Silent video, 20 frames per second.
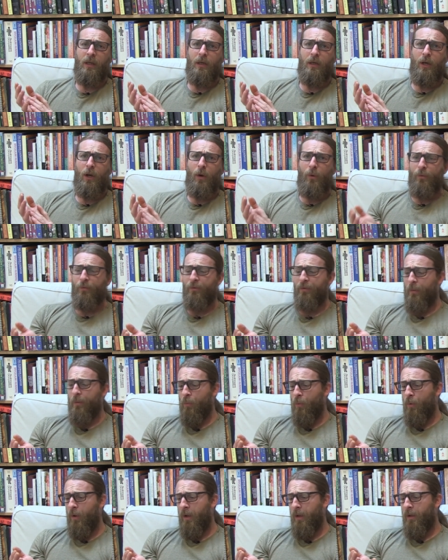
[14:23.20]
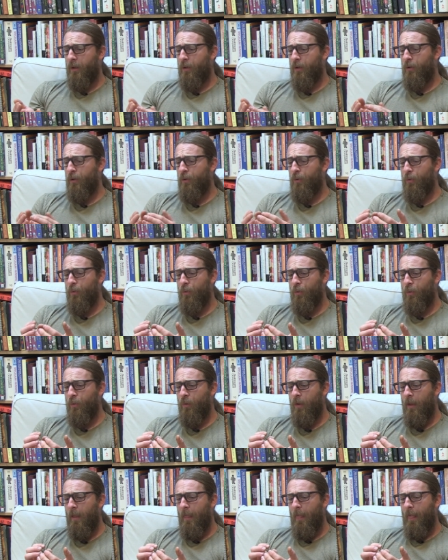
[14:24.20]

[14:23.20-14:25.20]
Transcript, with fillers: know someone who